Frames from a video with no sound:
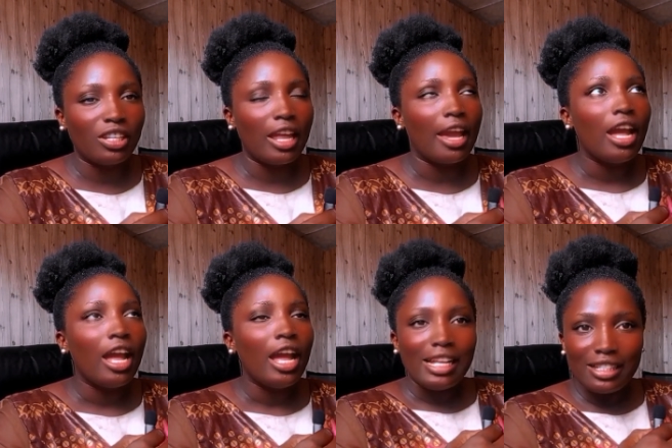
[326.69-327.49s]
Like,
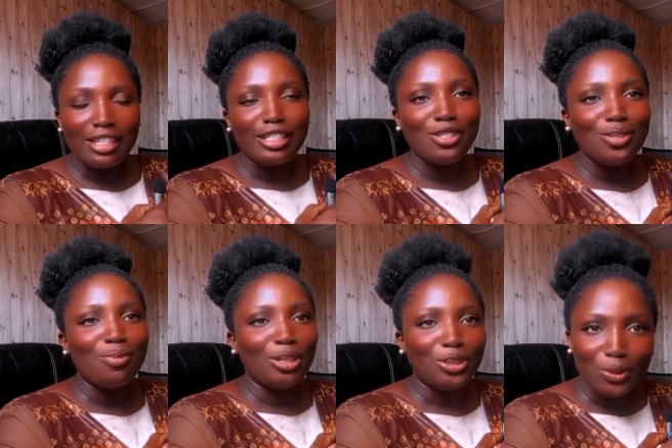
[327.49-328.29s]
is it a sin to
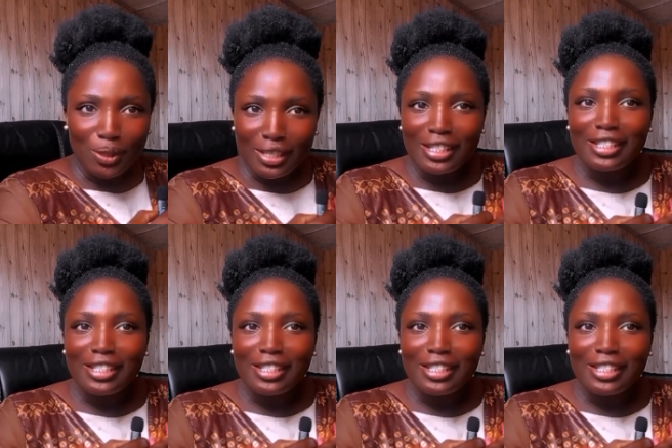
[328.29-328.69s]
wear trousers?